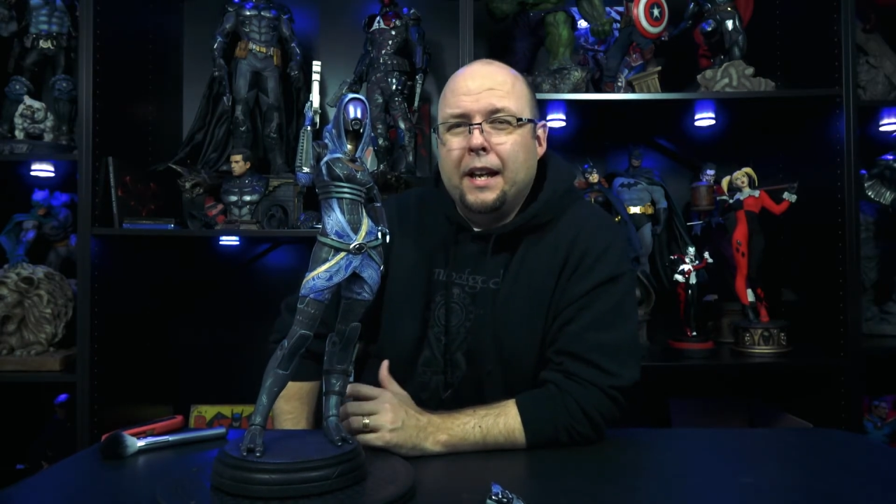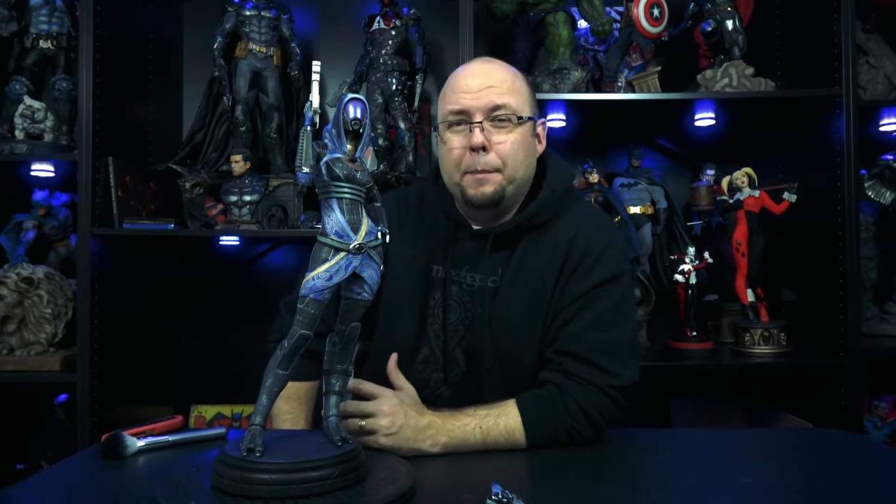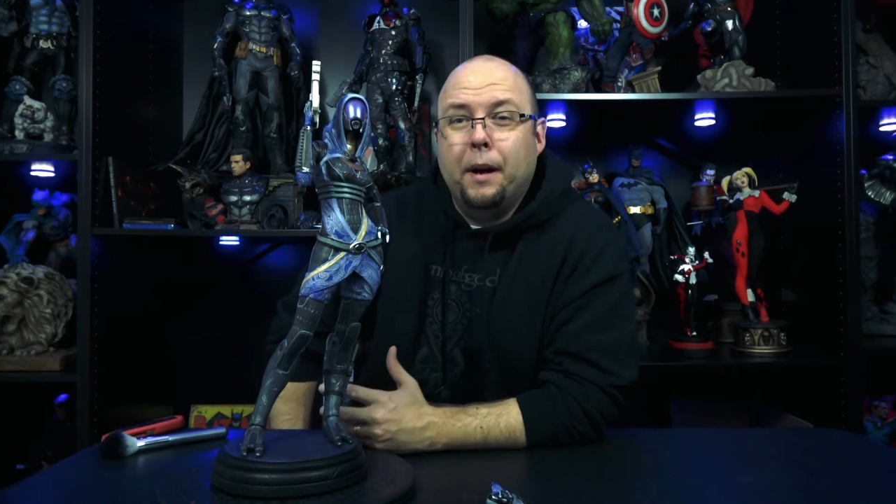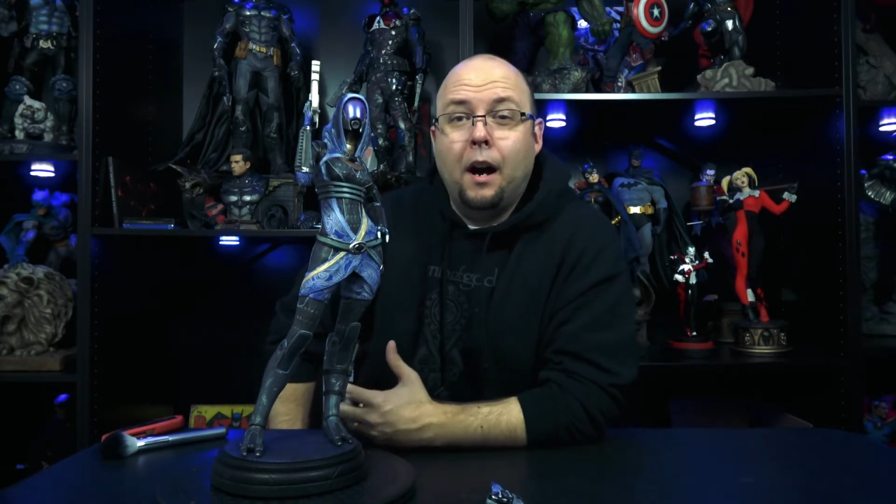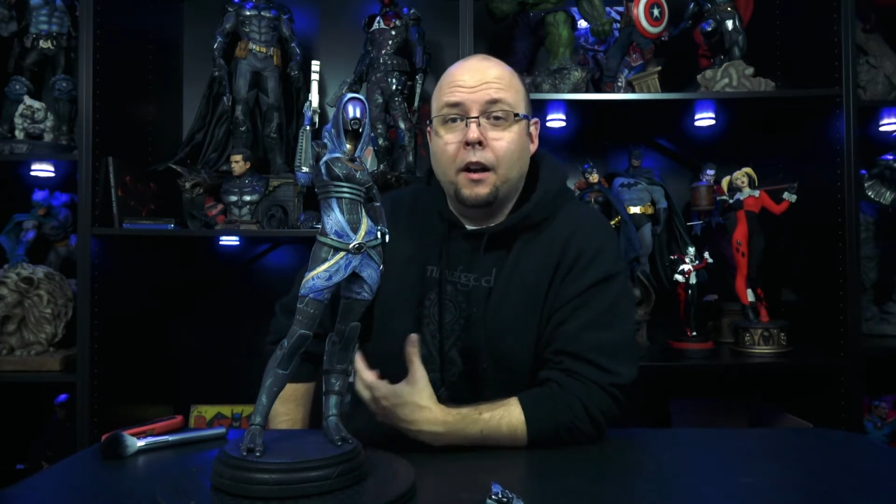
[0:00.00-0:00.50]

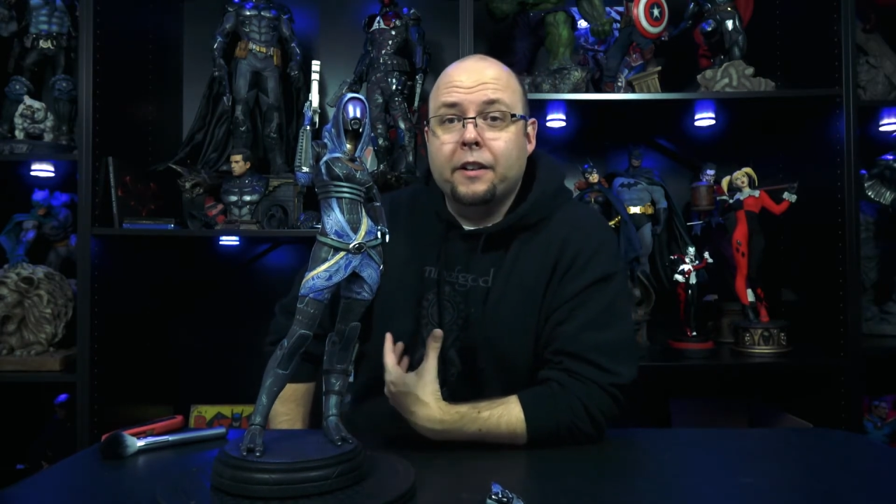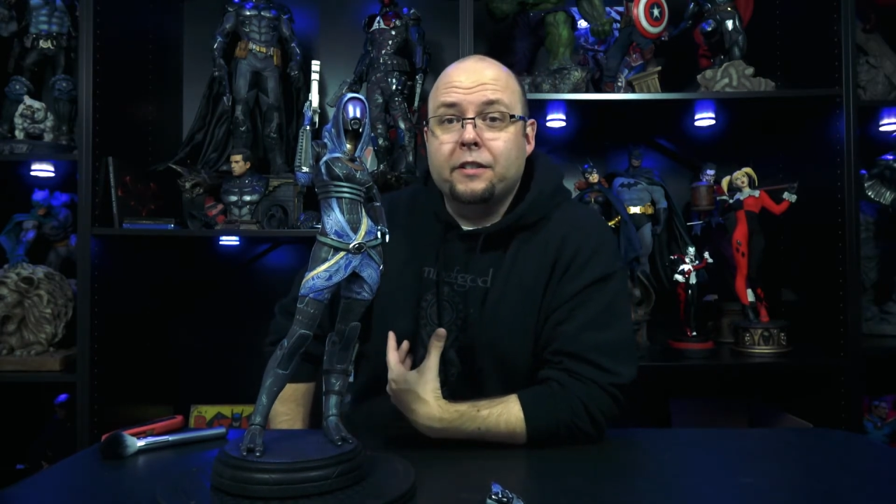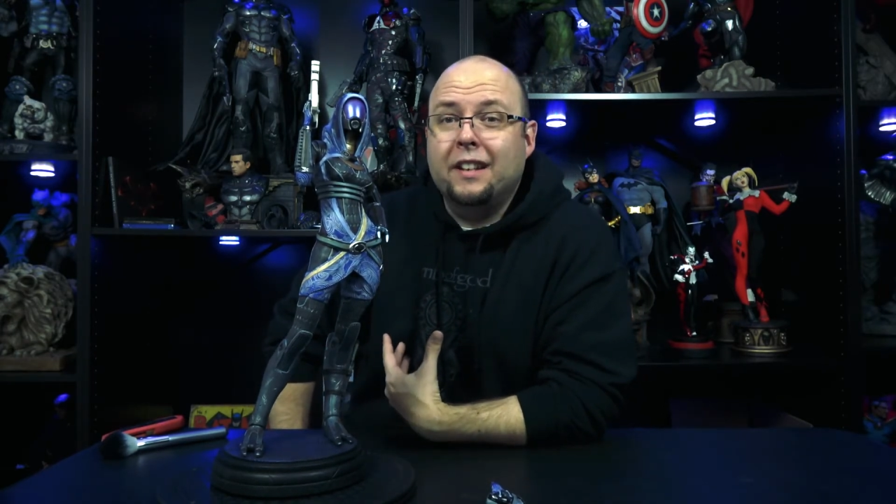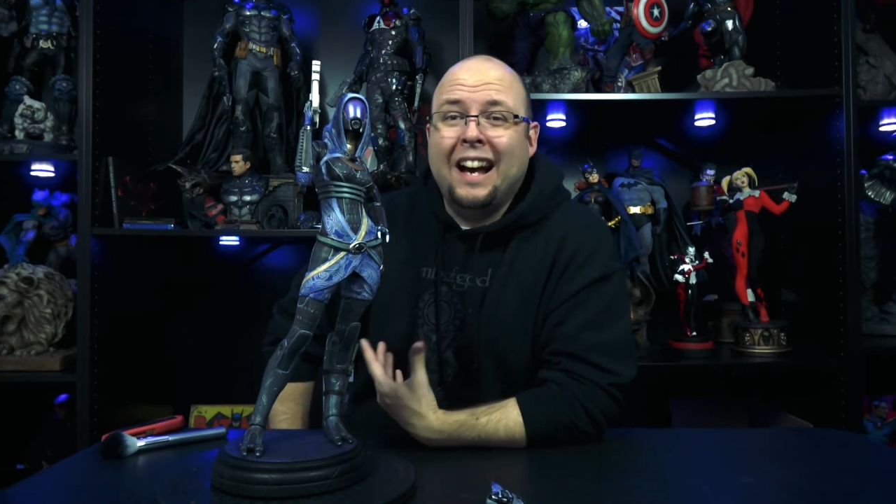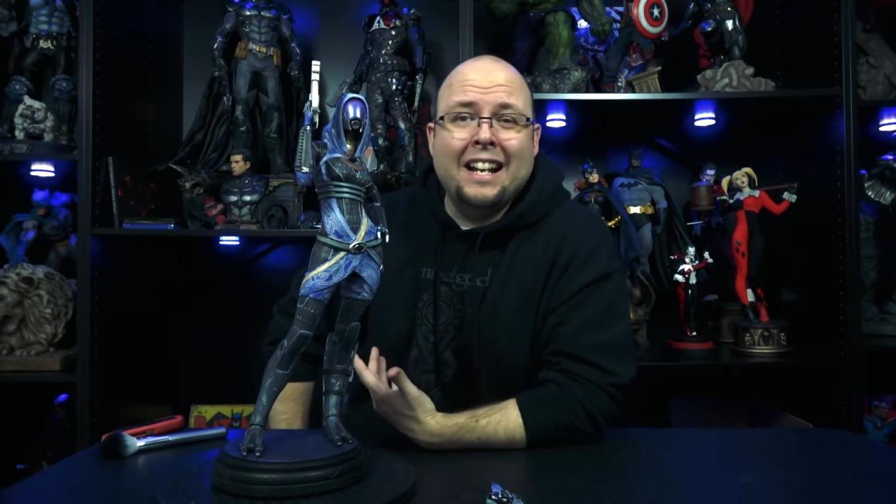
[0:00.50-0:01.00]
But
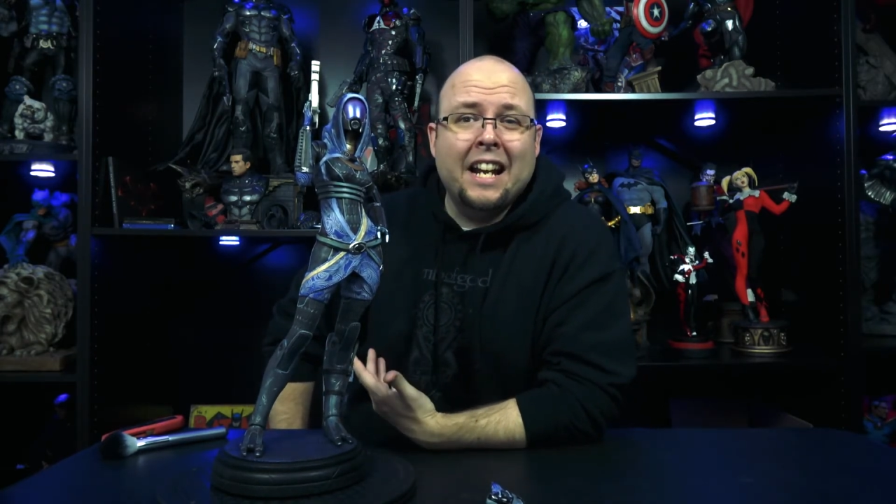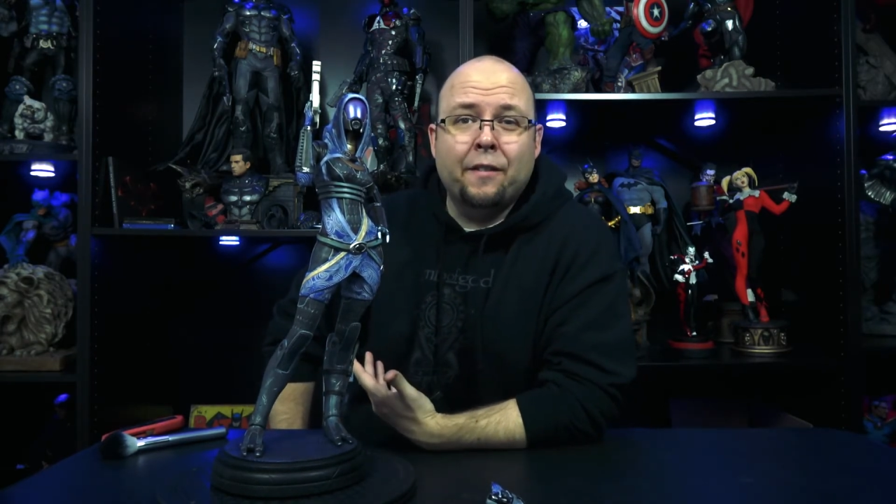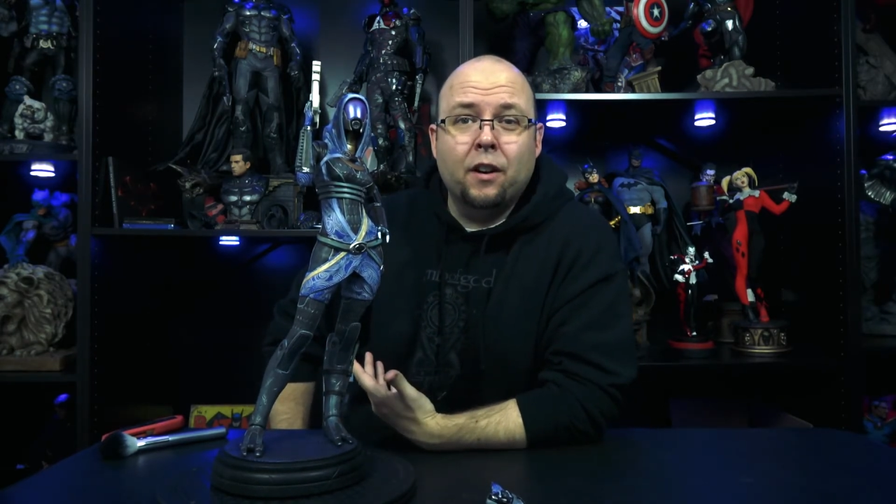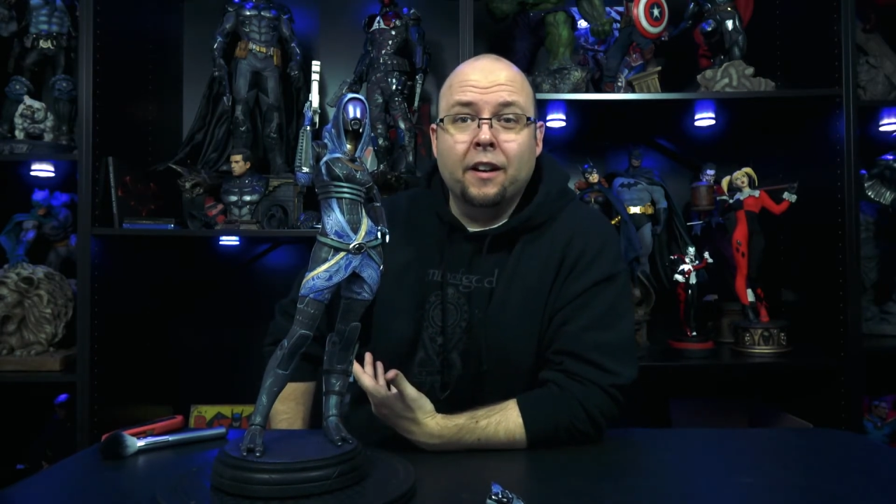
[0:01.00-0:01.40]
honestly, I never